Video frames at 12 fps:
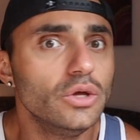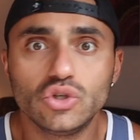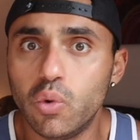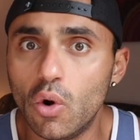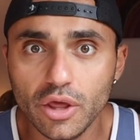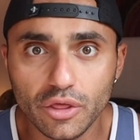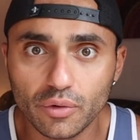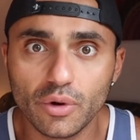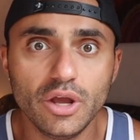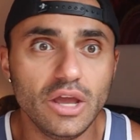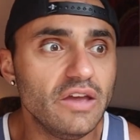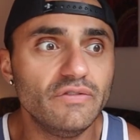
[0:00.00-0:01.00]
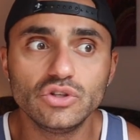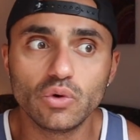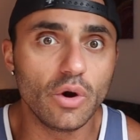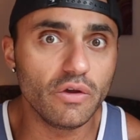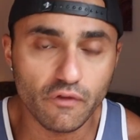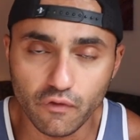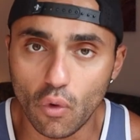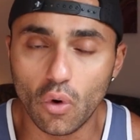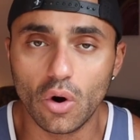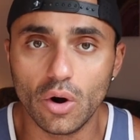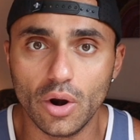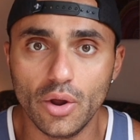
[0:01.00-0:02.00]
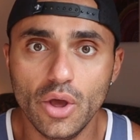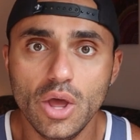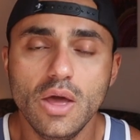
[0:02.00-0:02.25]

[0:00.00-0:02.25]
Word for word: twenty-three, even twenty-four,